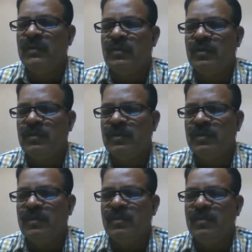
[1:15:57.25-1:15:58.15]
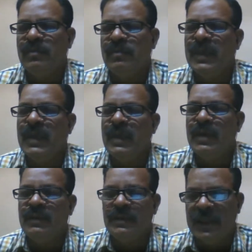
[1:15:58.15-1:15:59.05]

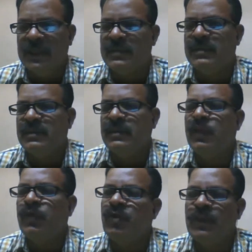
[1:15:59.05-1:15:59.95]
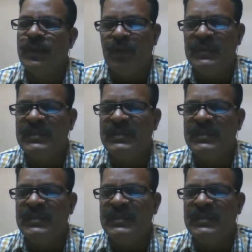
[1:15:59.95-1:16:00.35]
um, that uh, new economic policy.